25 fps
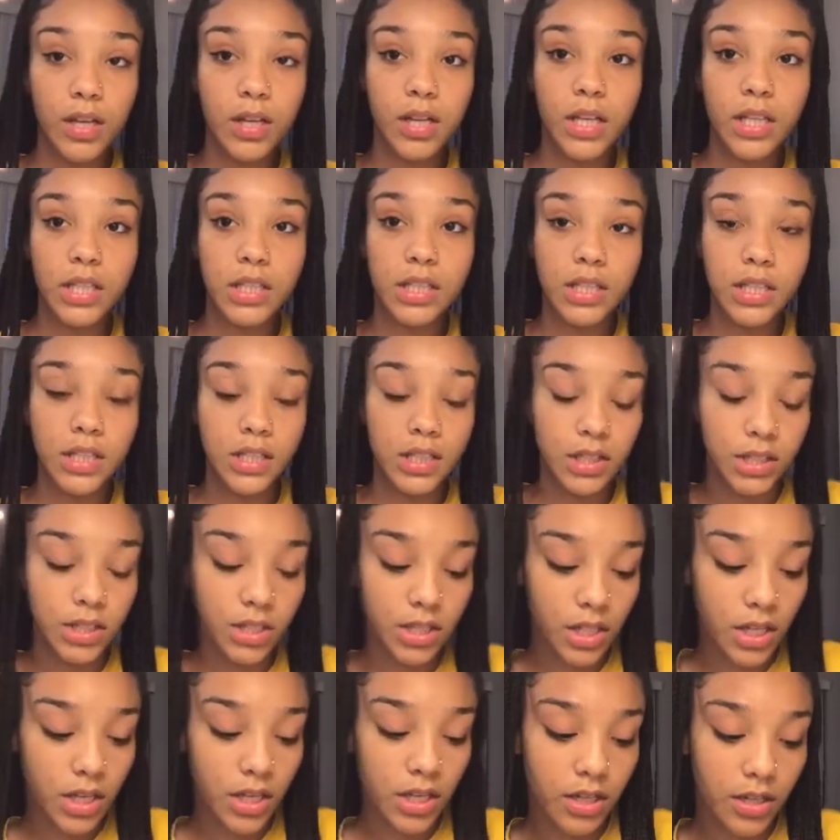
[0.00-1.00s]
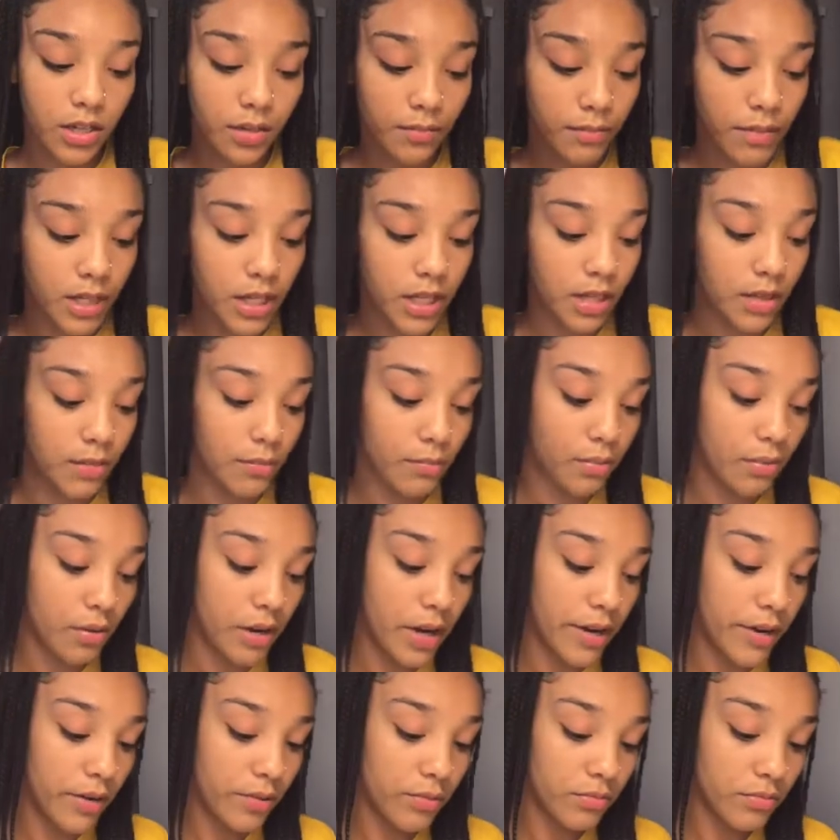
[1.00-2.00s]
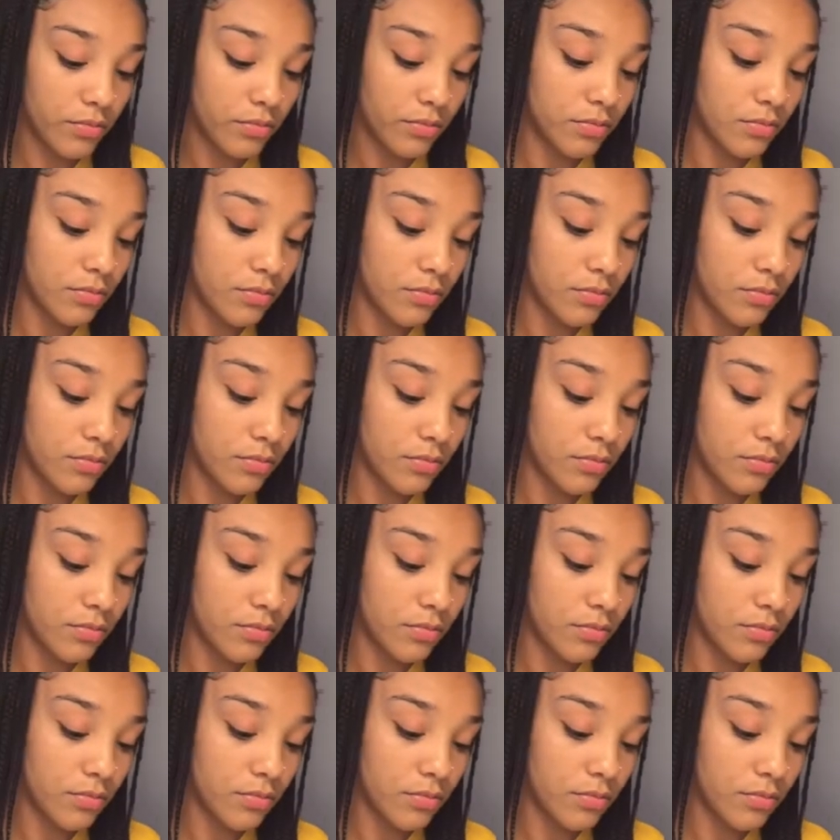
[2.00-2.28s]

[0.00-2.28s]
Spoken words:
It's in the shade medium brown.